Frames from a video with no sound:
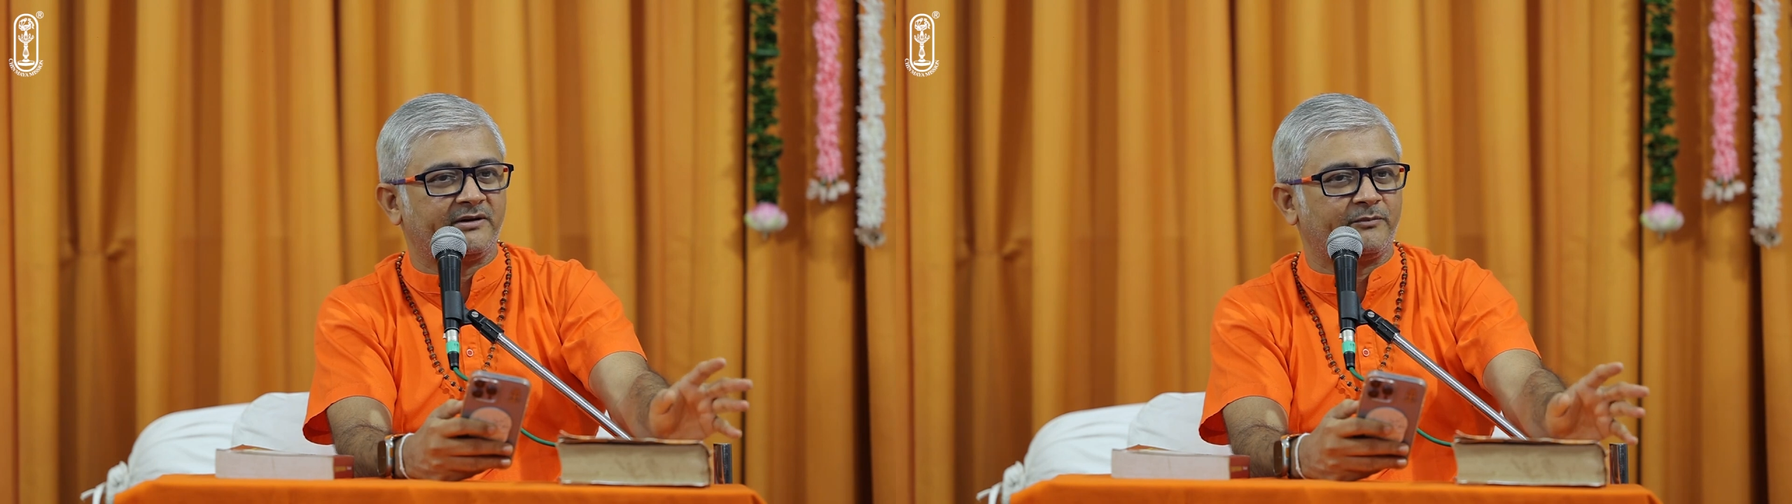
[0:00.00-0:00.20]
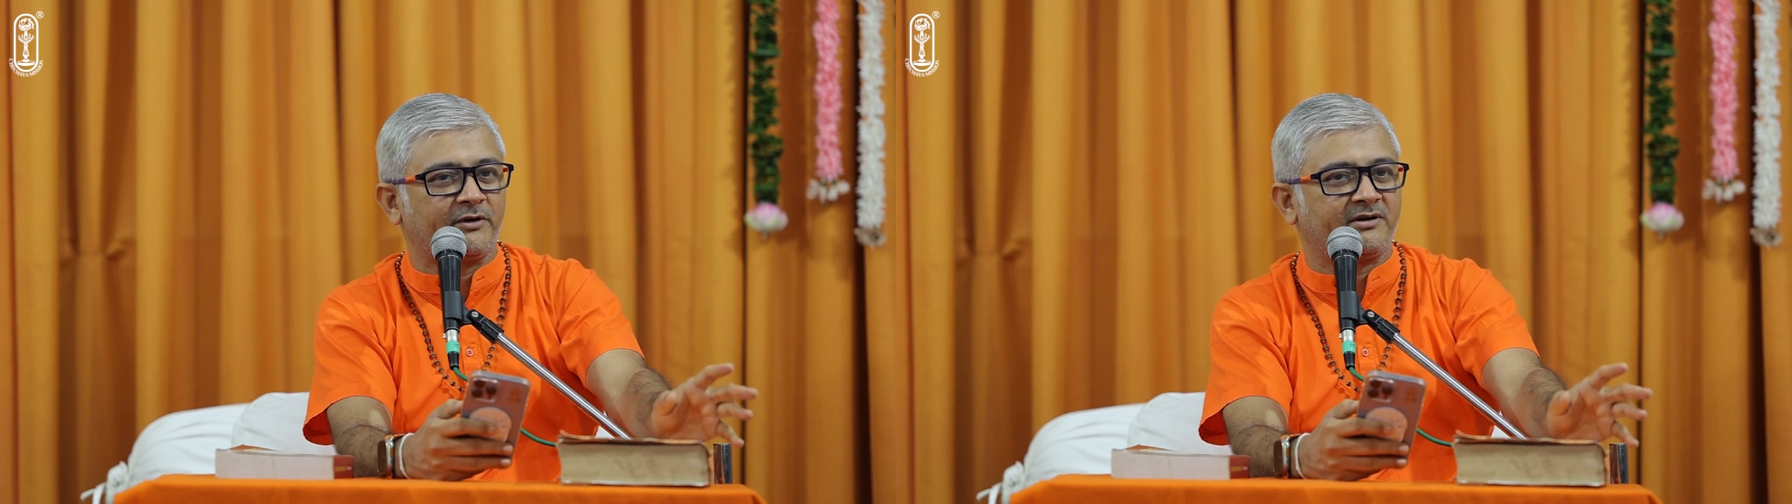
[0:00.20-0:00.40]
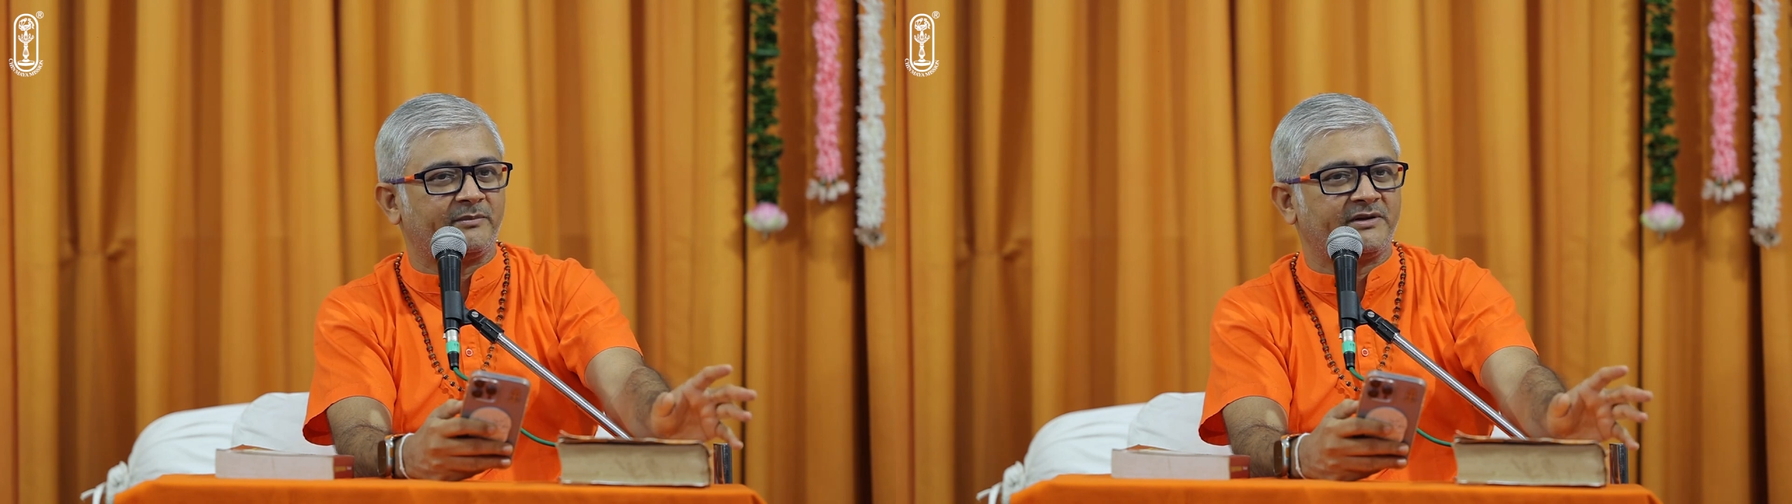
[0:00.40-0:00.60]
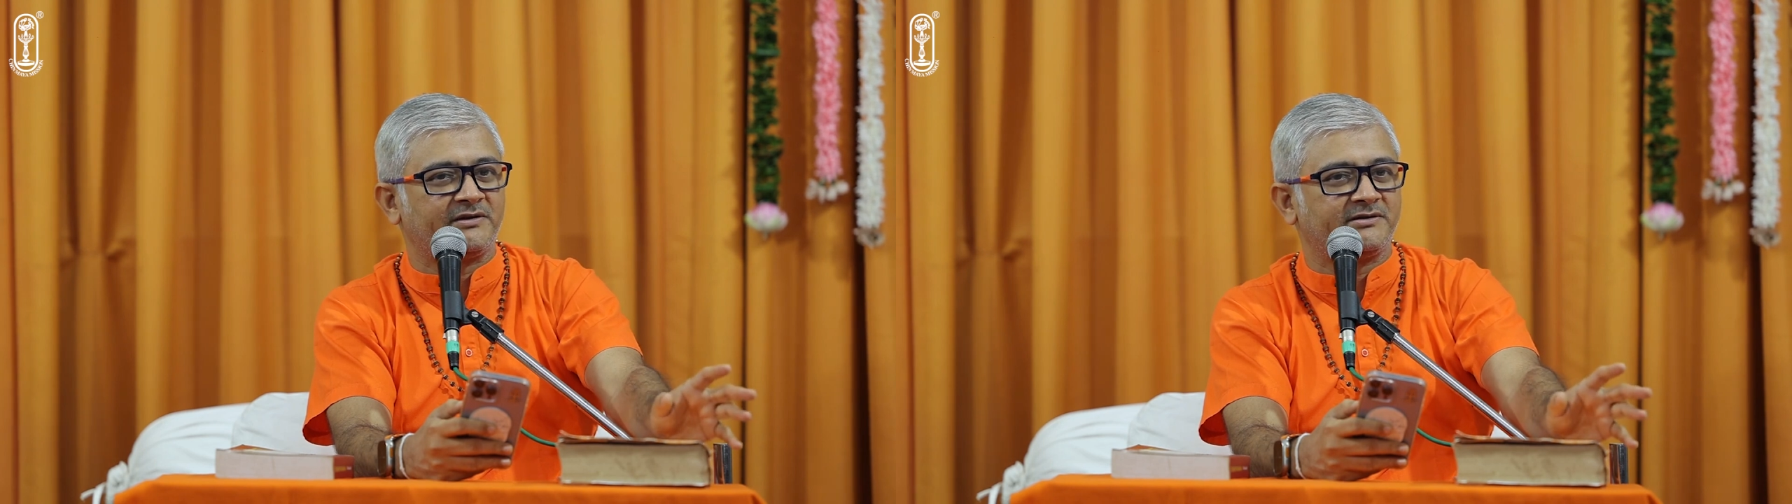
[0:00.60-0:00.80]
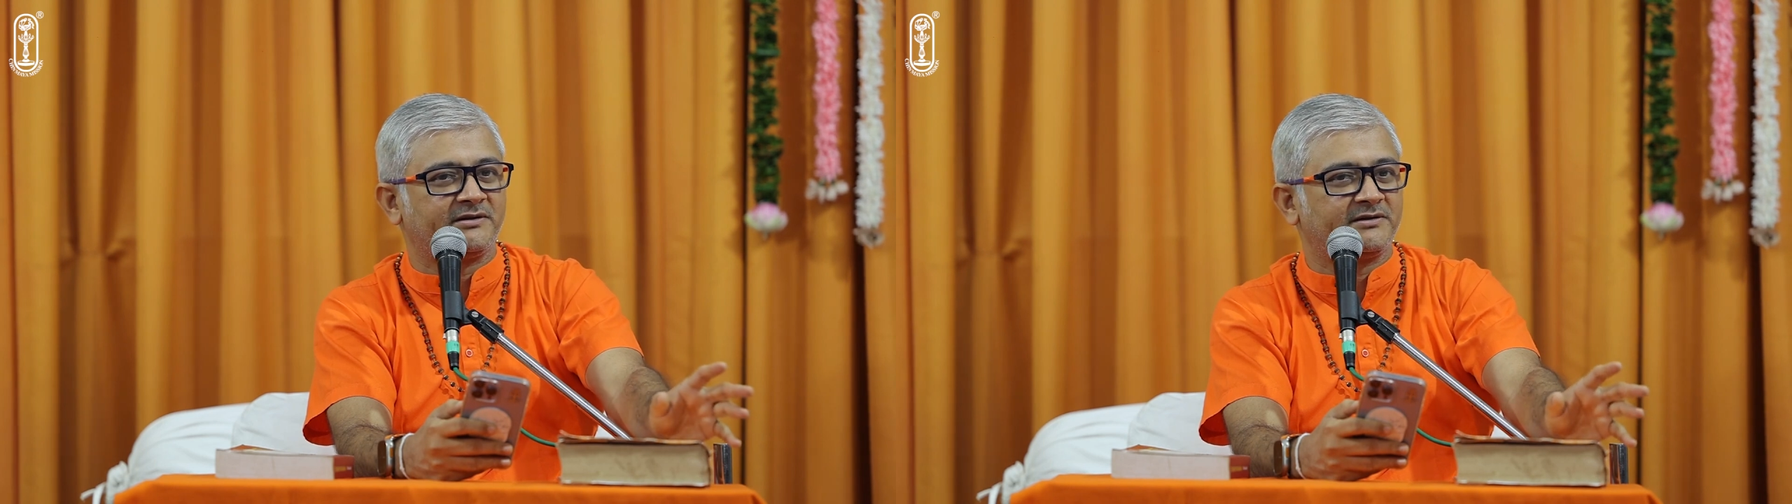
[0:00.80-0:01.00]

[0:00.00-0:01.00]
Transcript: important message it